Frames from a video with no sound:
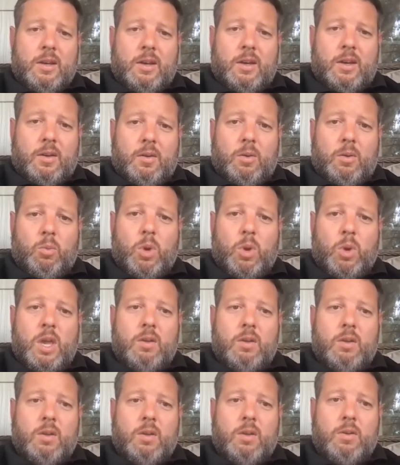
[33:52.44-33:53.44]
And
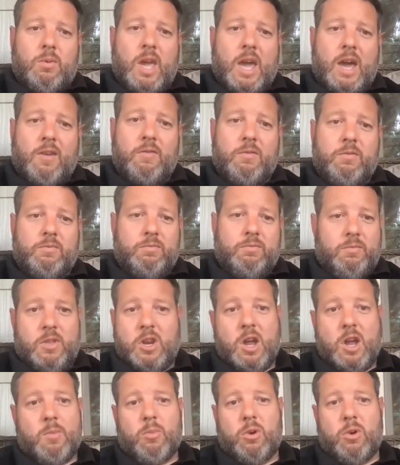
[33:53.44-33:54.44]
we have
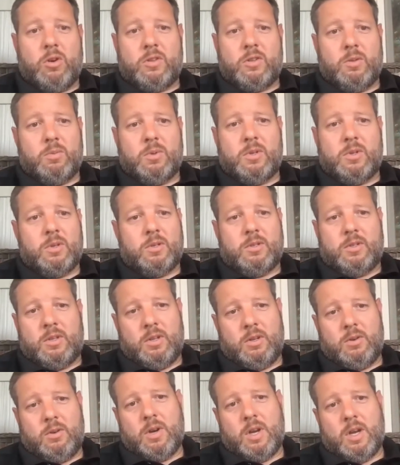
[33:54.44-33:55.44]
the numbers
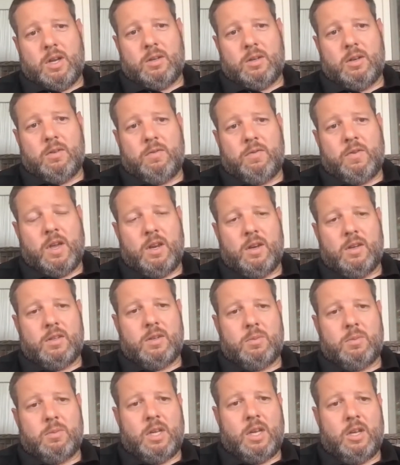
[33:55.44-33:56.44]
to defend and
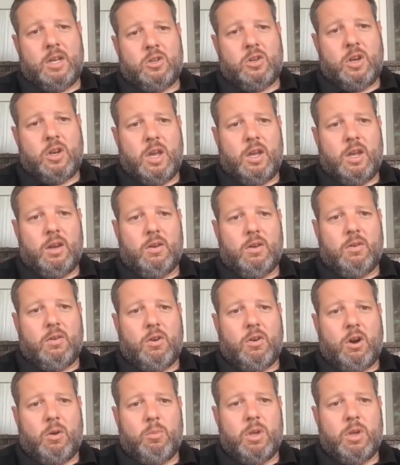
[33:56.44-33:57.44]
substantiate
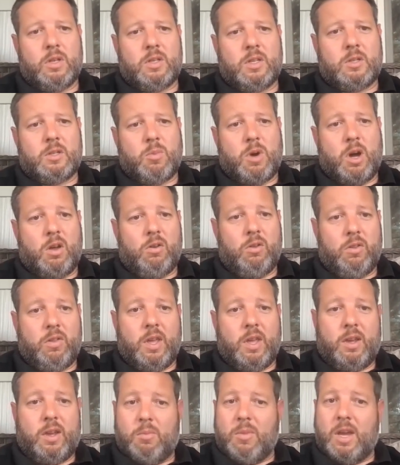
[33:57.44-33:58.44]
our business model, and
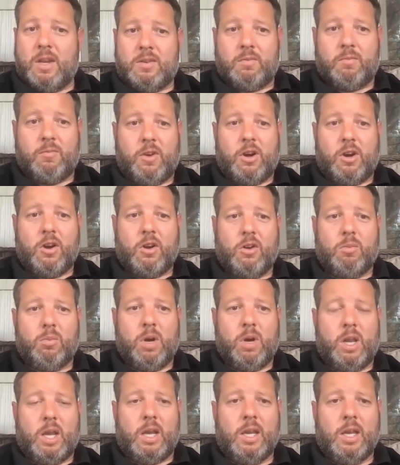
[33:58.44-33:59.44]
they can make some very good
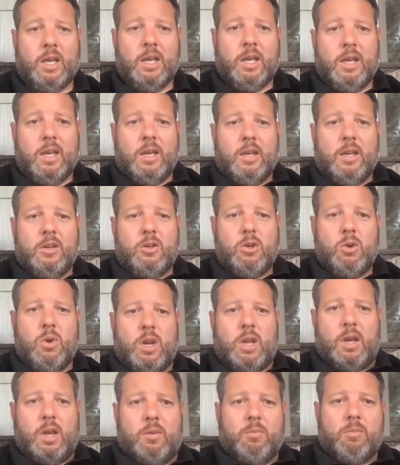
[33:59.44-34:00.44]
money
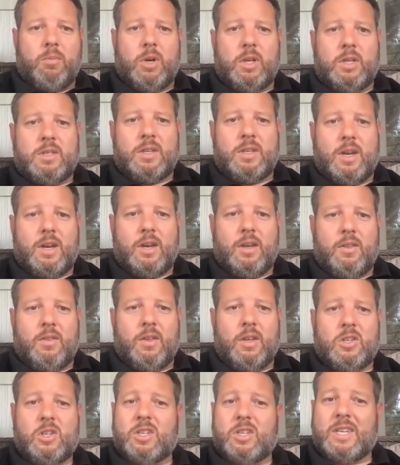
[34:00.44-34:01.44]
doing it. But
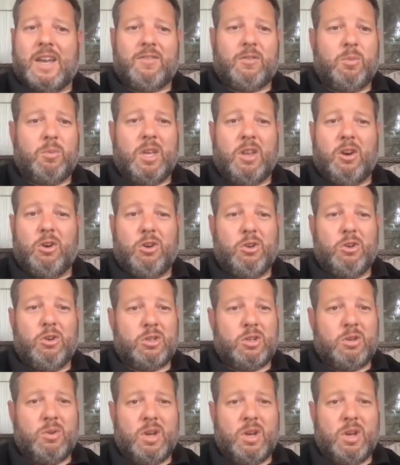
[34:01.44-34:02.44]
they just have to be
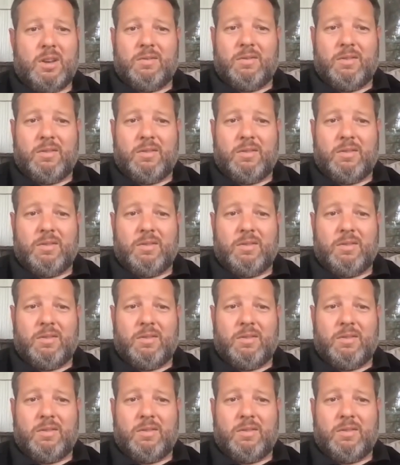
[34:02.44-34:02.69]
introduced to it.